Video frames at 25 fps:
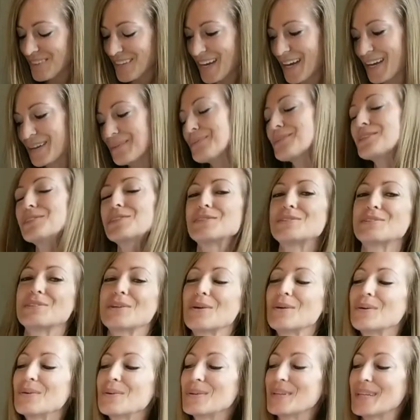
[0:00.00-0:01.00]
I'm
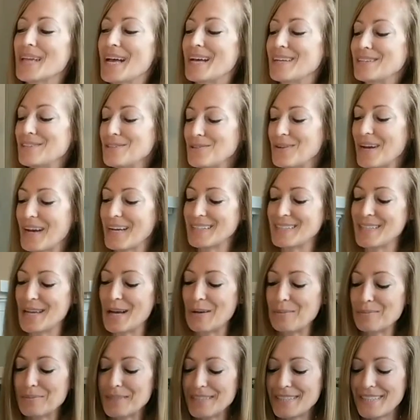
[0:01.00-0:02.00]
so glad you guys
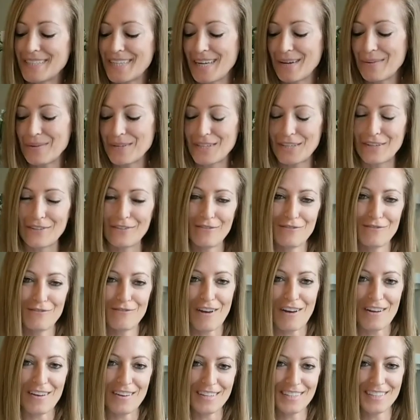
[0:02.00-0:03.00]
helped me today with our
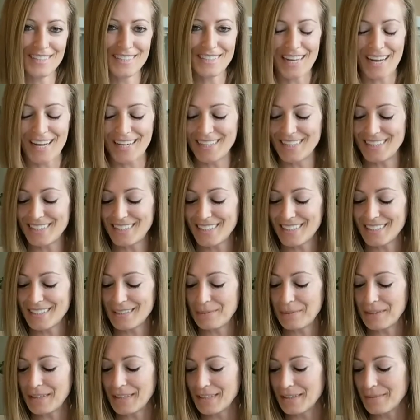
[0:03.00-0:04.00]
fun science
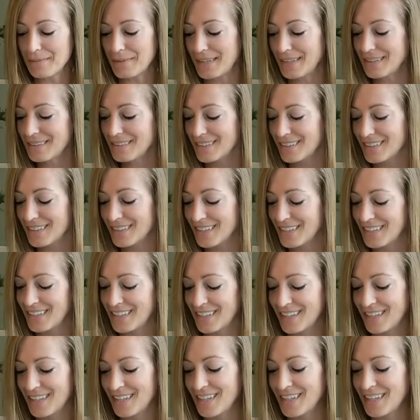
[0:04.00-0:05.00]
experiment.
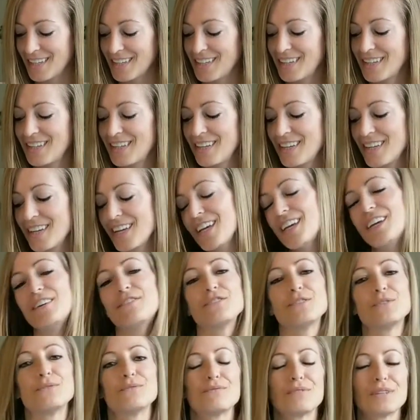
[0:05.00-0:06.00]
If
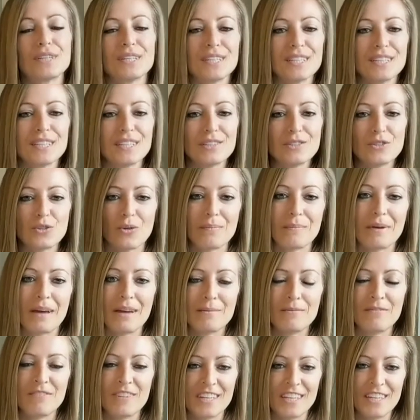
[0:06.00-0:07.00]
you really enjoy my
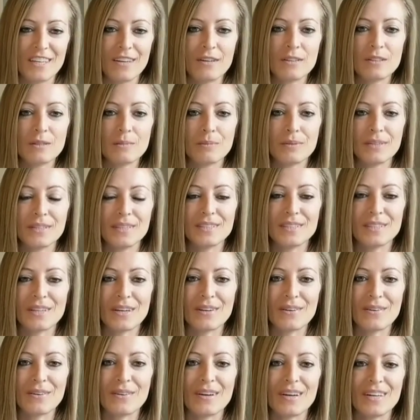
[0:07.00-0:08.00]
videos, please
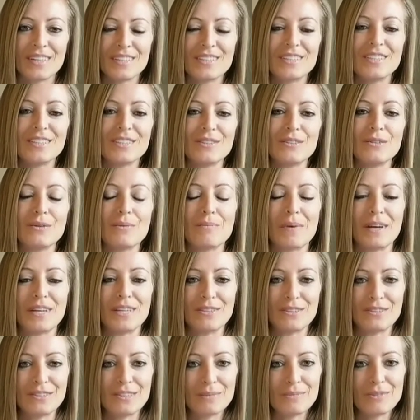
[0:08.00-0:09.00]
go to my
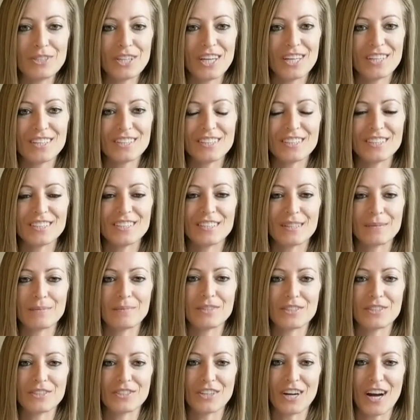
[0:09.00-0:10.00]
YouTube channel and
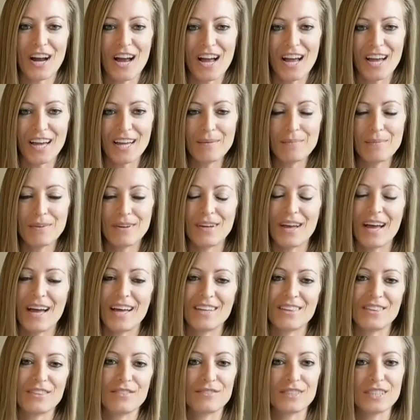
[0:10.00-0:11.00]
subscribe
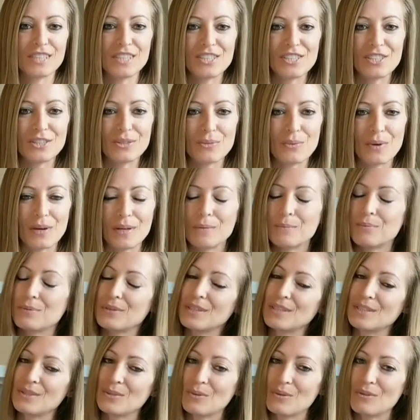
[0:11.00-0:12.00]
at 321
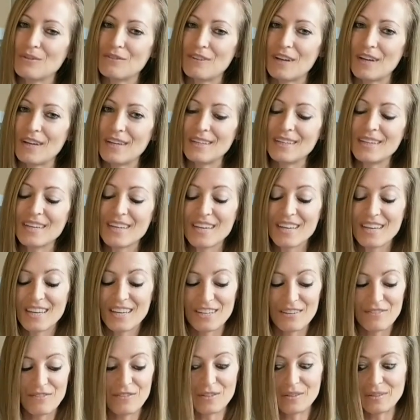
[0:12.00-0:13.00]
Preschool Fun. And
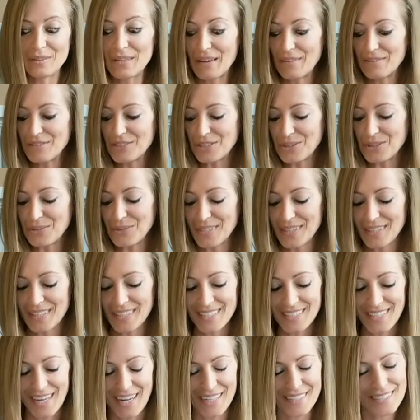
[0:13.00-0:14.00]
if you love doing this
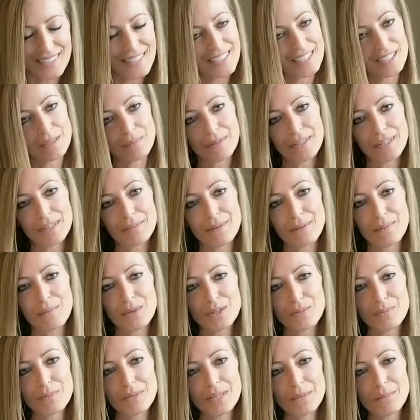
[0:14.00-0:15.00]
science experiment
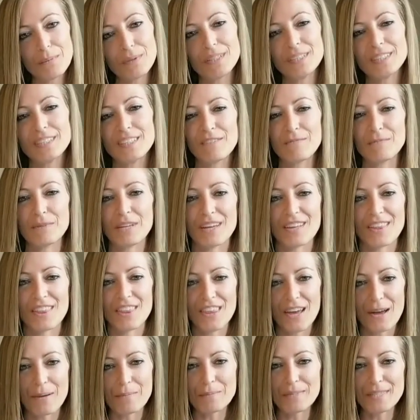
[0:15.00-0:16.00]
with me, please give me a
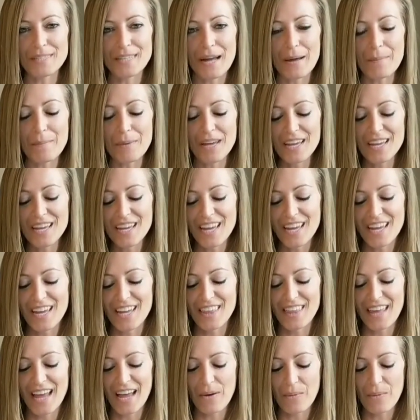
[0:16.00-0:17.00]
thumbs up.
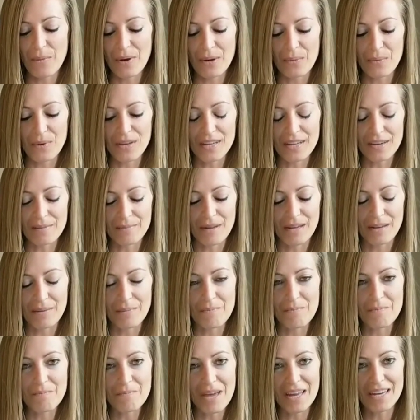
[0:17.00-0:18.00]
And that way we can make
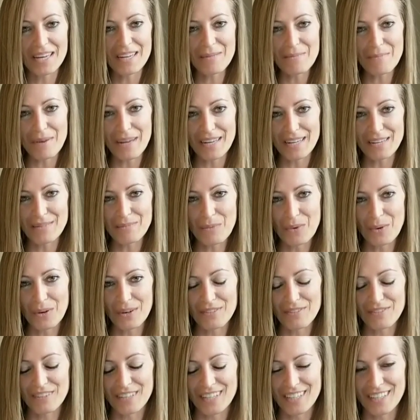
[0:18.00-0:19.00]
many, many
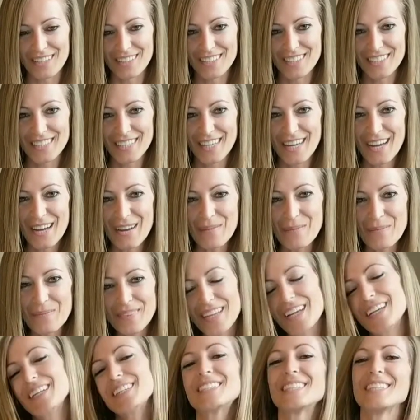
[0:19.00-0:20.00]
more videos to come.
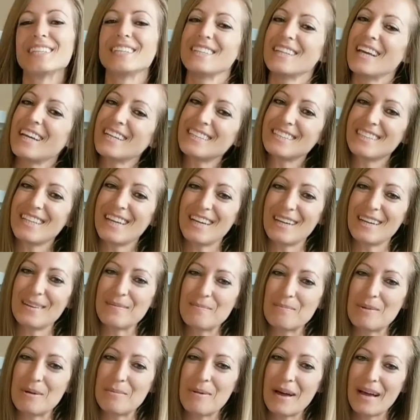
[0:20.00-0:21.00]
I'll see you next time.
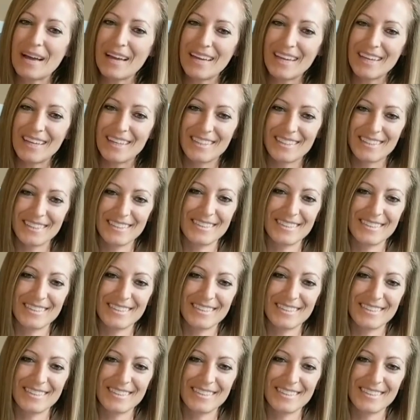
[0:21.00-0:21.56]
Bye-bye.